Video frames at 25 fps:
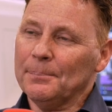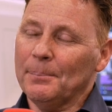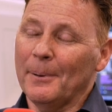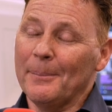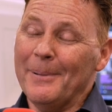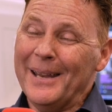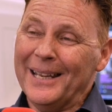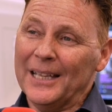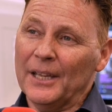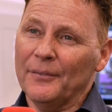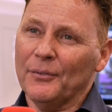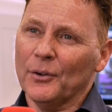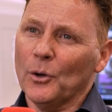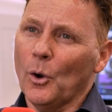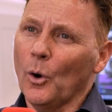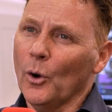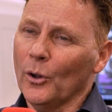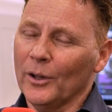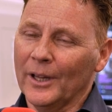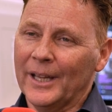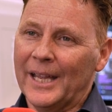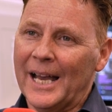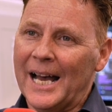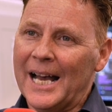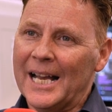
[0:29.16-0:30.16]
primarily for
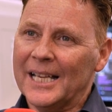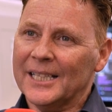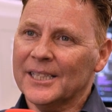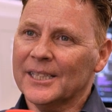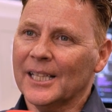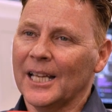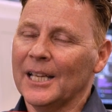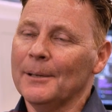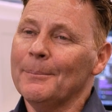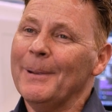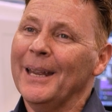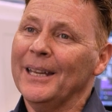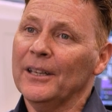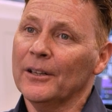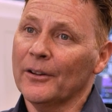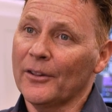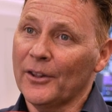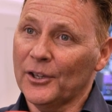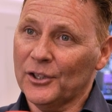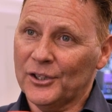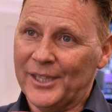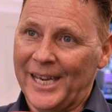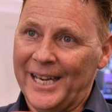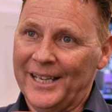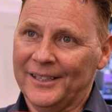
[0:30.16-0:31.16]
oil and gas and many
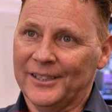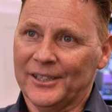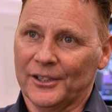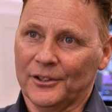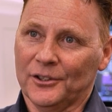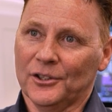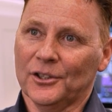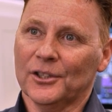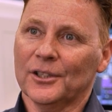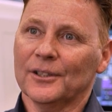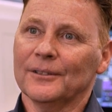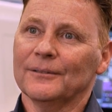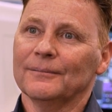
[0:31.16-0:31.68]
other sectors.